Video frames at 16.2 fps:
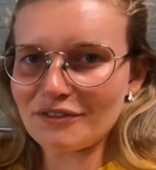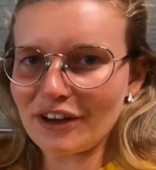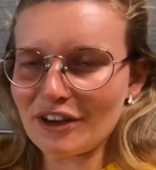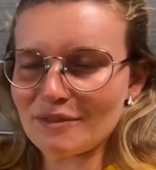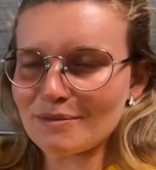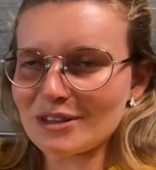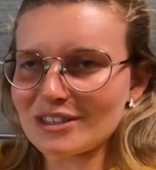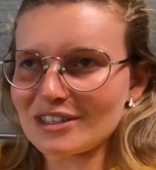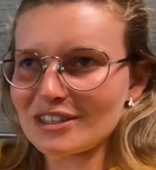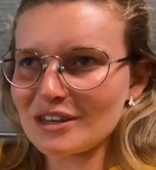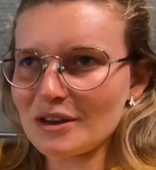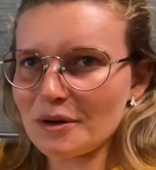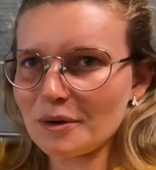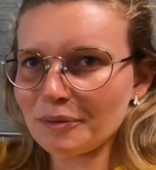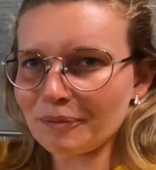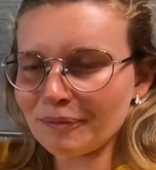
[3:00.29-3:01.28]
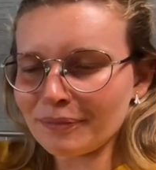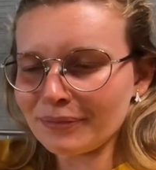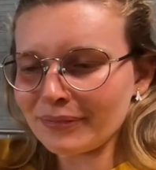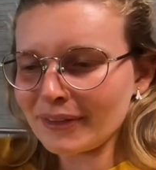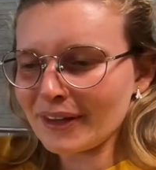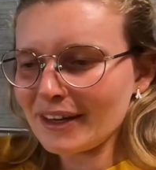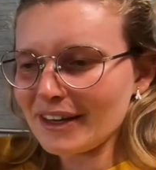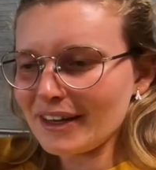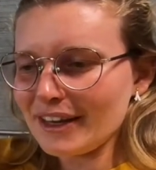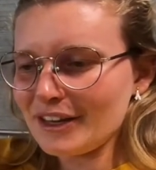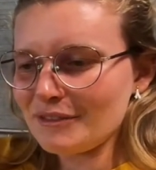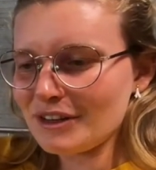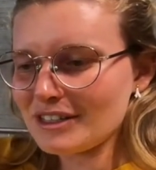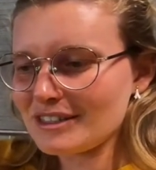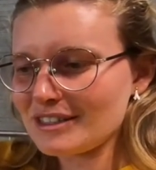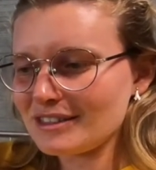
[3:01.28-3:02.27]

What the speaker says: 5 months. So it was